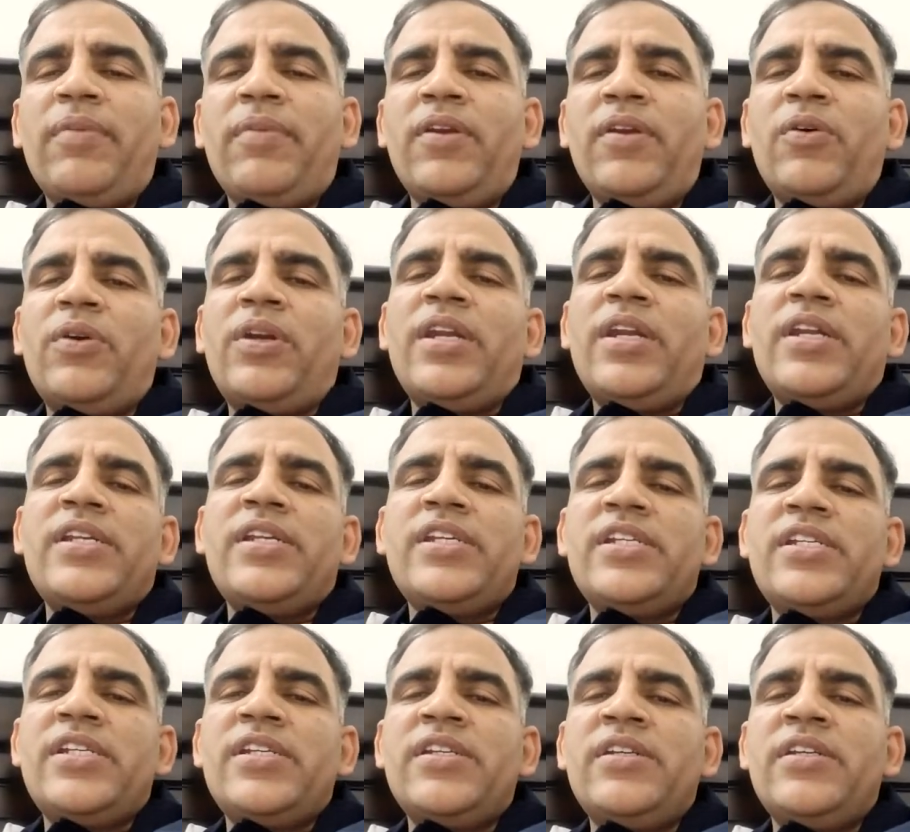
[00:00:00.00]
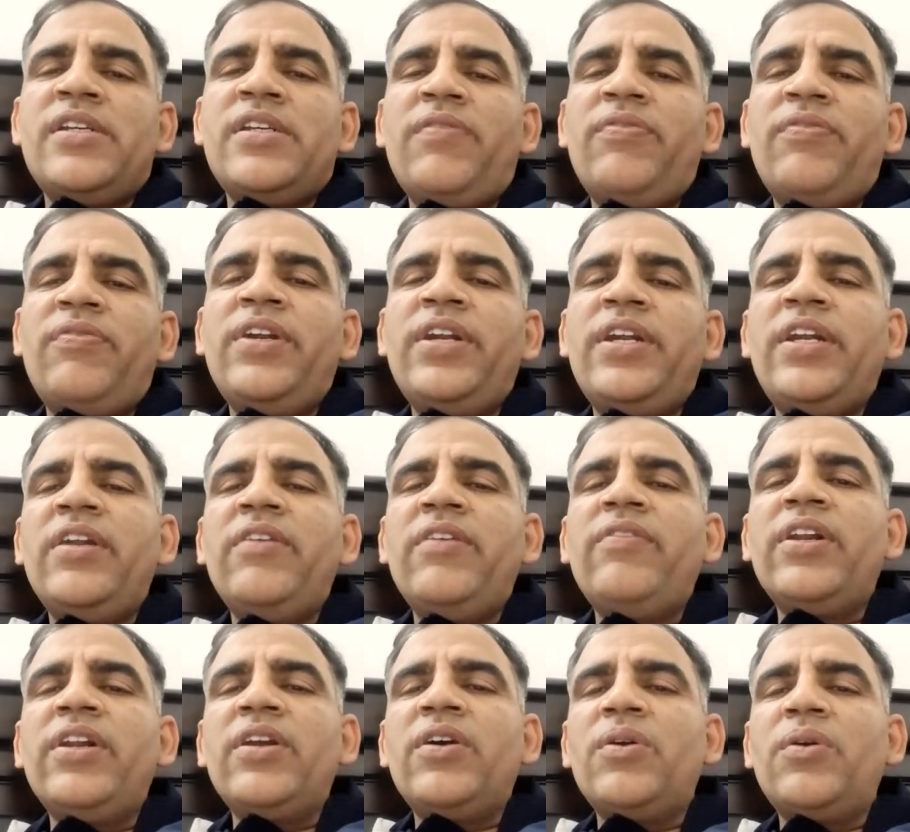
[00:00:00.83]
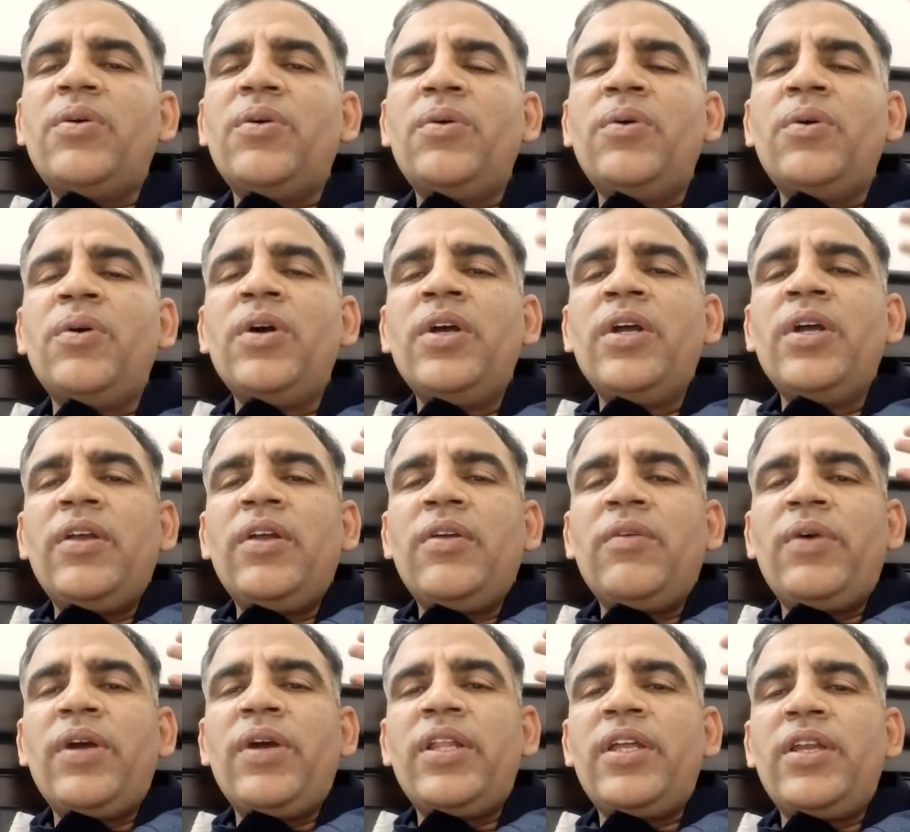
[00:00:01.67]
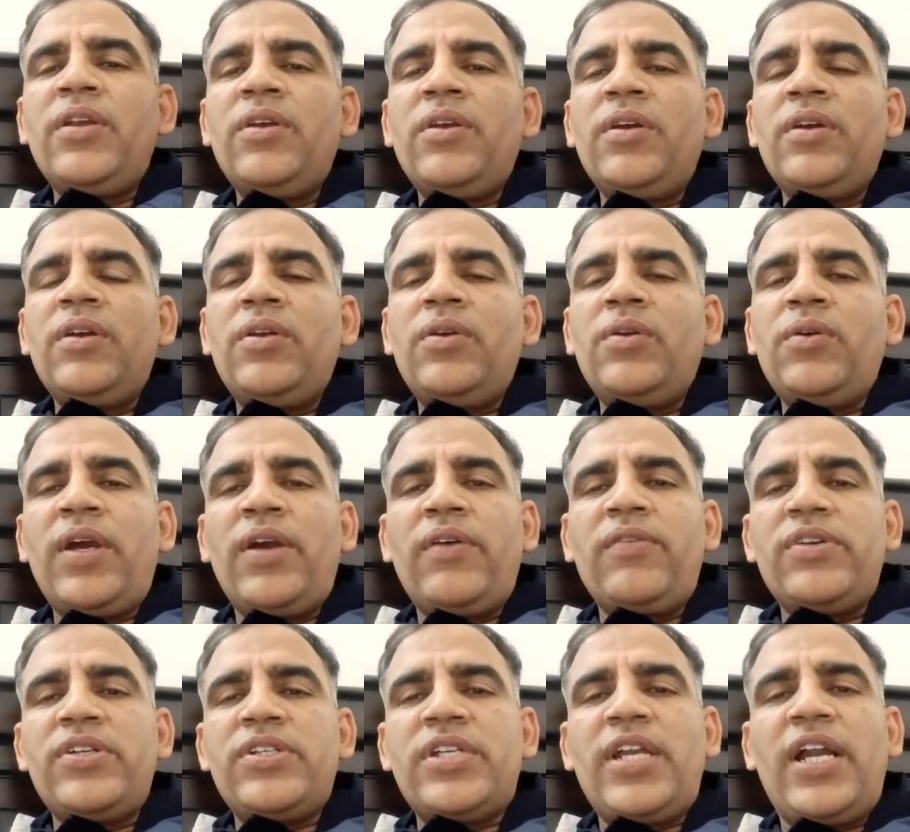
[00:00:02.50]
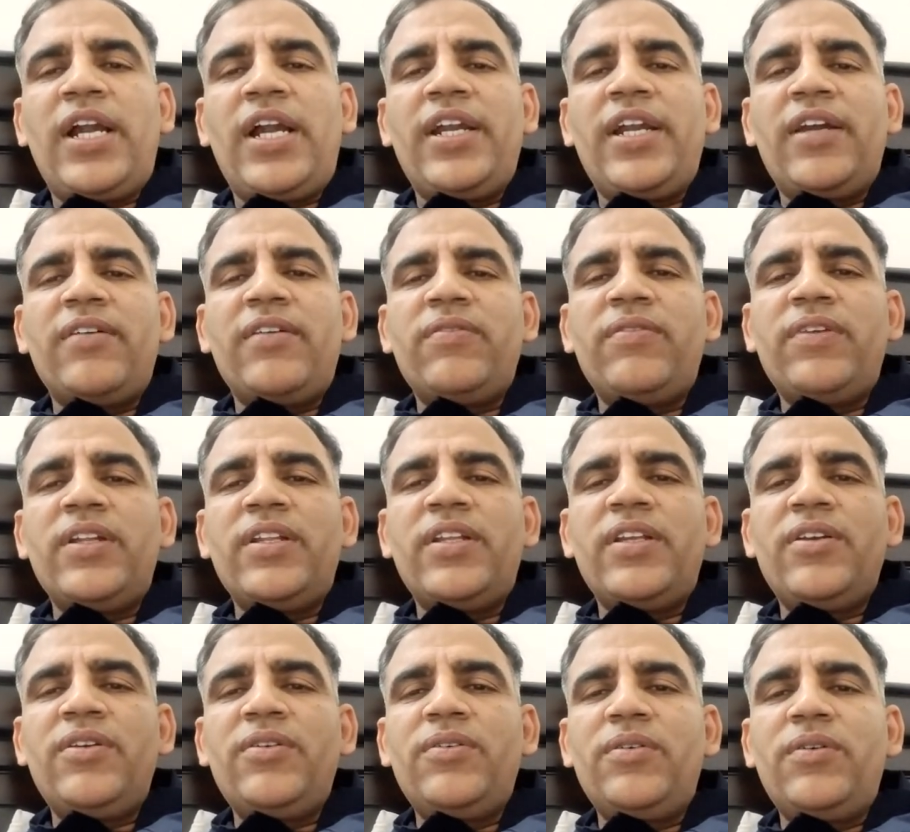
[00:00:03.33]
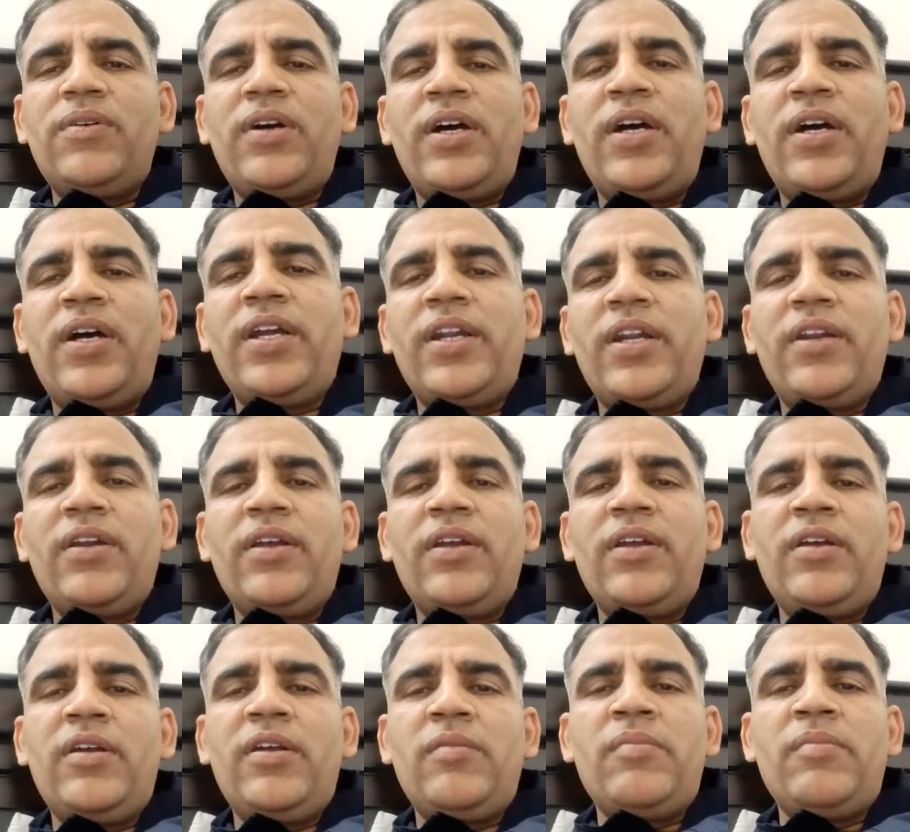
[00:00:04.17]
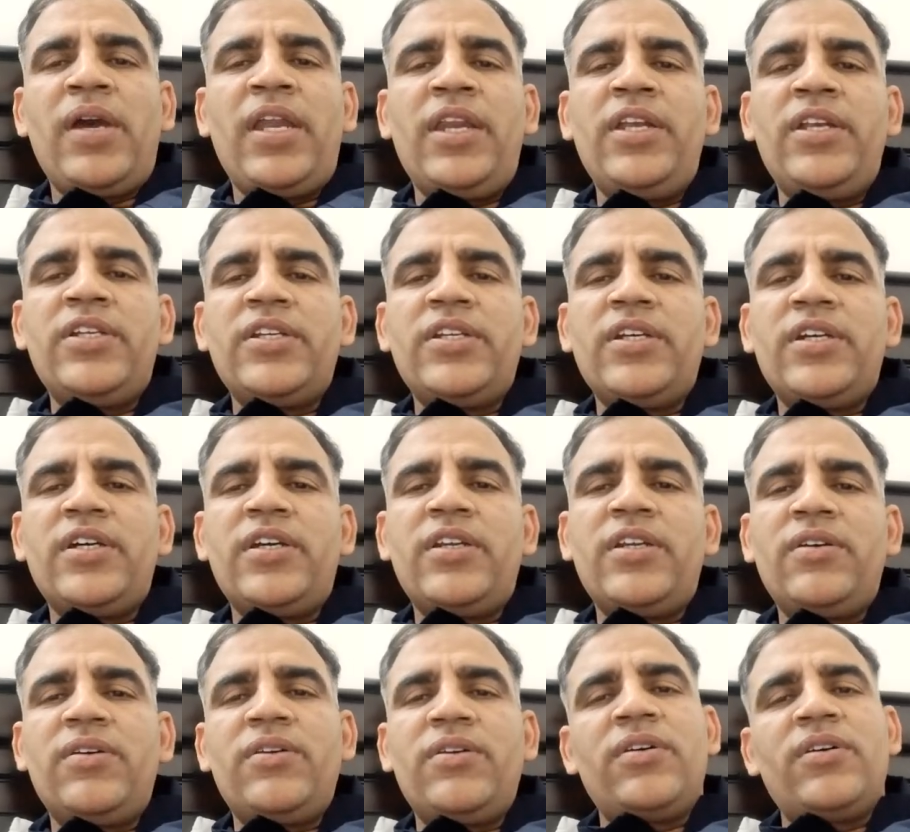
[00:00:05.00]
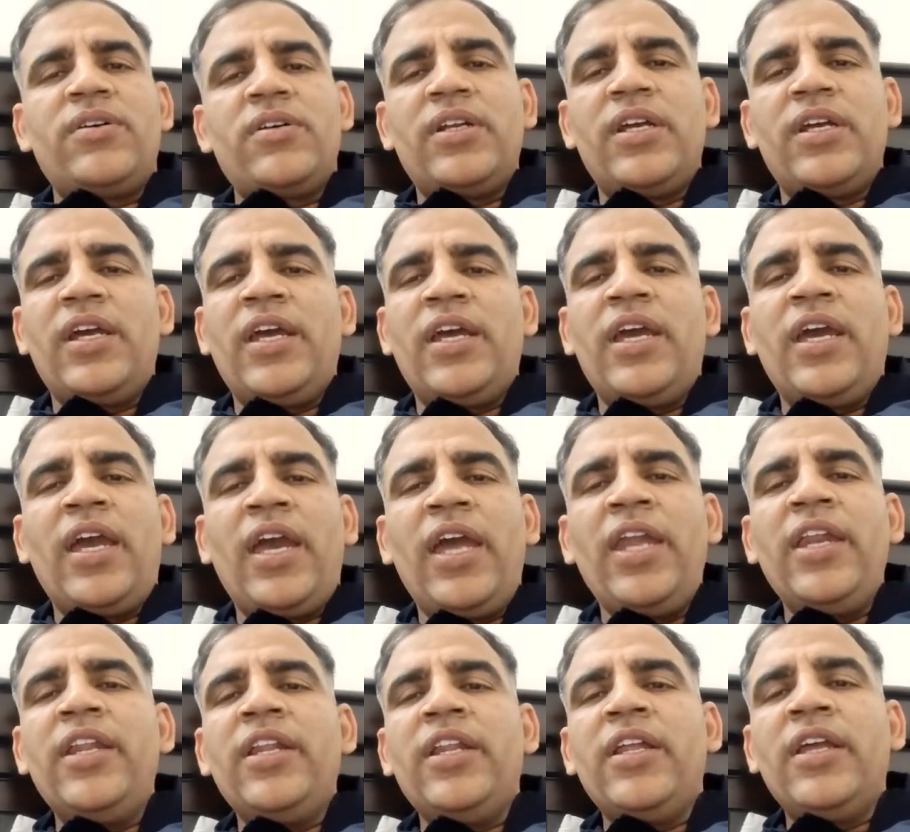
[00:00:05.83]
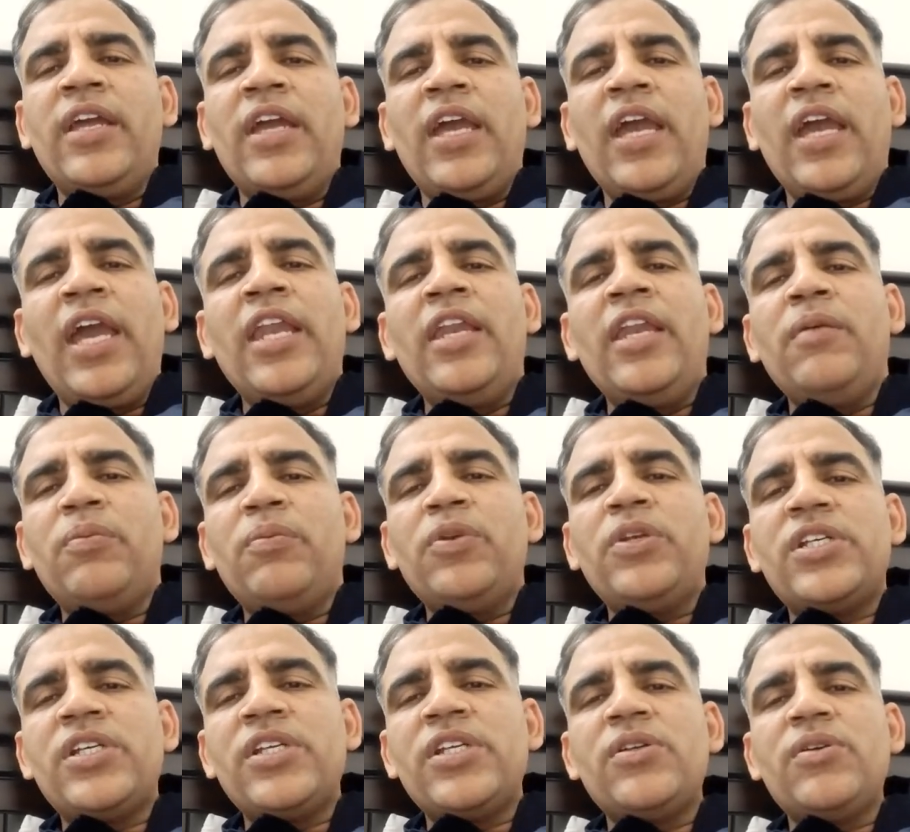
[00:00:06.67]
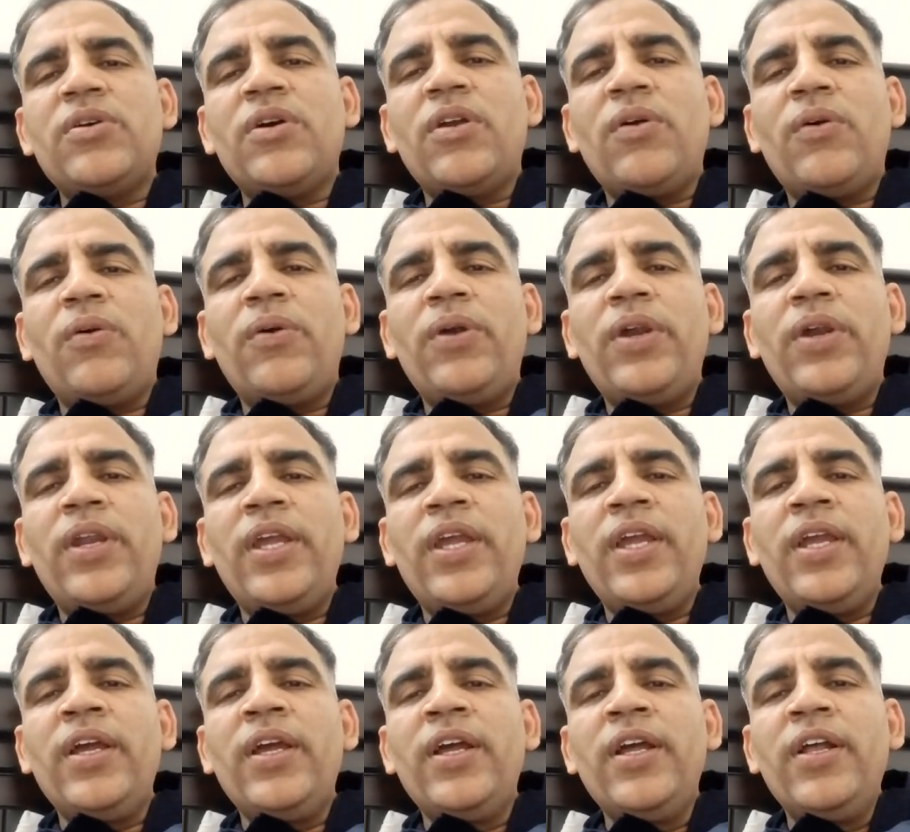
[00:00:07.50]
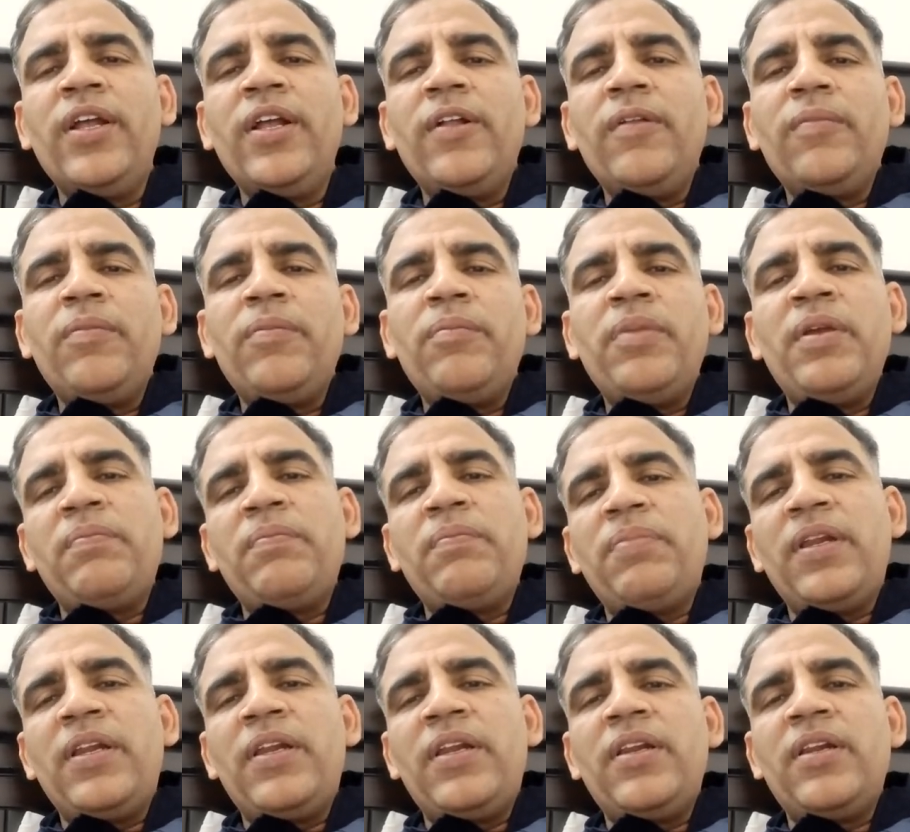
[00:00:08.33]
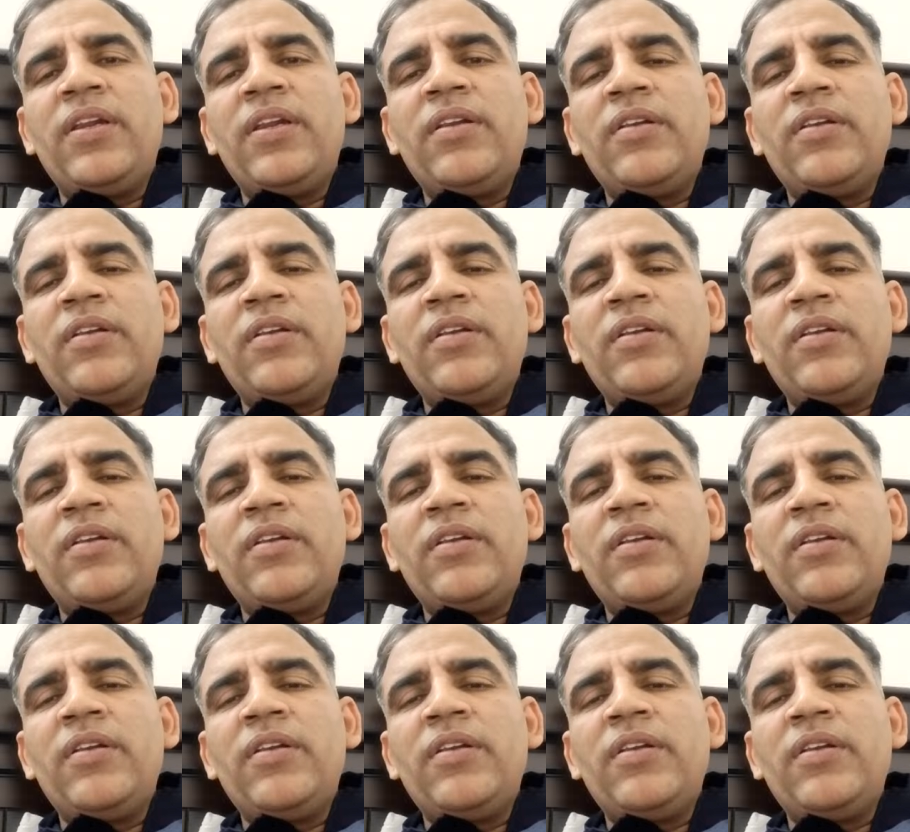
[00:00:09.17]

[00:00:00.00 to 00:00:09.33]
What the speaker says: Organization definitely will grow, whether you have a startup, whether you are a manager, or any position you are holding. People